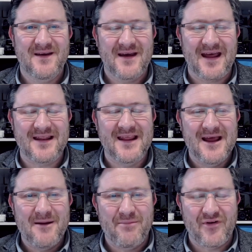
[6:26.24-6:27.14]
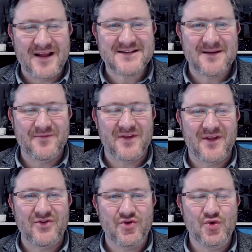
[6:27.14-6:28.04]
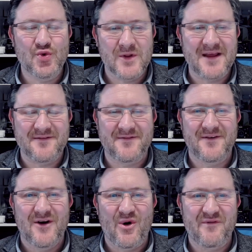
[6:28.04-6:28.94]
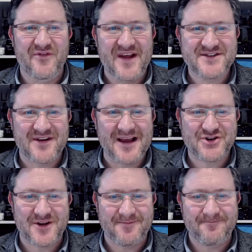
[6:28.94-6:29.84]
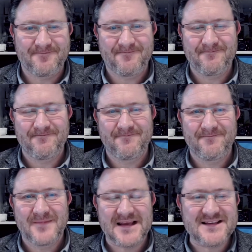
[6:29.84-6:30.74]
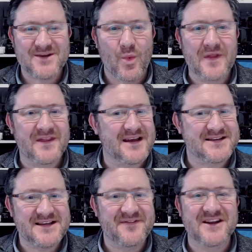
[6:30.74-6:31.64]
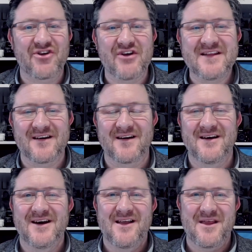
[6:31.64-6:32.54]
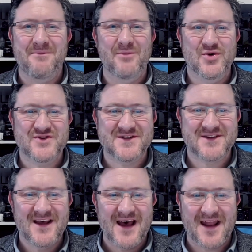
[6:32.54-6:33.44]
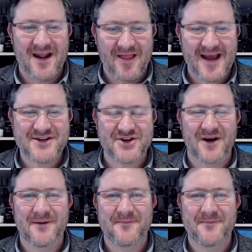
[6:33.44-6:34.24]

and brings them to the new life of resurrection. He's the one that is even greater than Moses and Elijah.